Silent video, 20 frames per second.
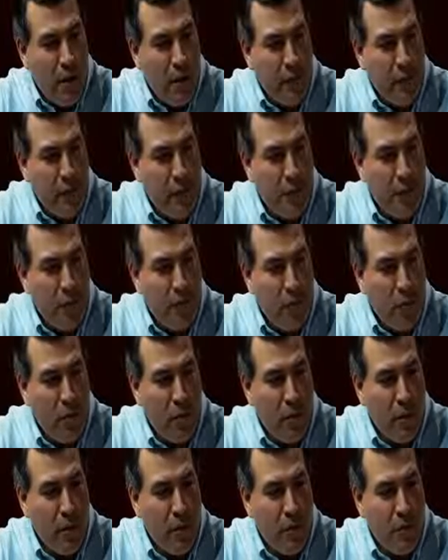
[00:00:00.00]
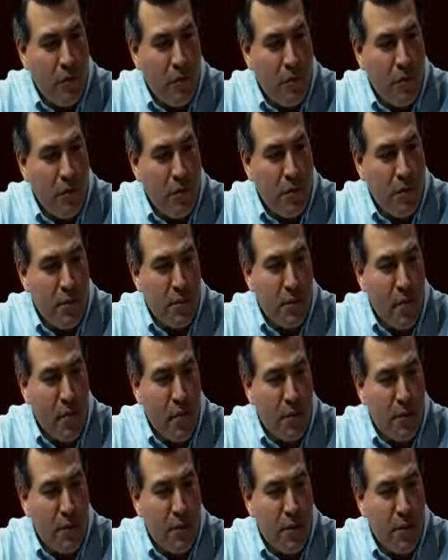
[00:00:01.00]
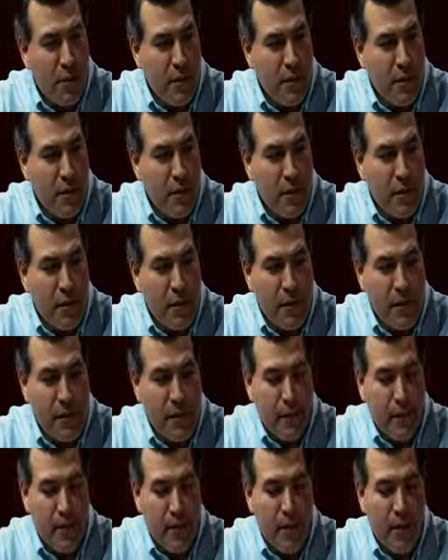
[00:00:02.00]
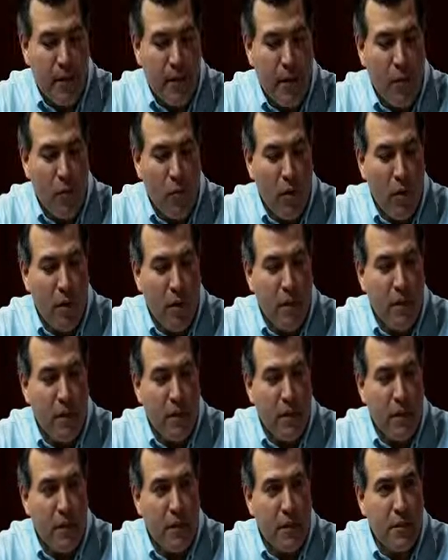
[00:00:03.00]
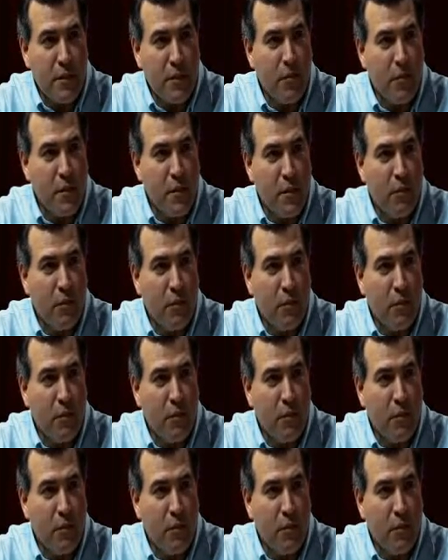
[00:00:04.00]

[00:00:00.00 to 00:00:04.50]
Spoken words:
That's for an insurance policy that I did not want, but it ends up being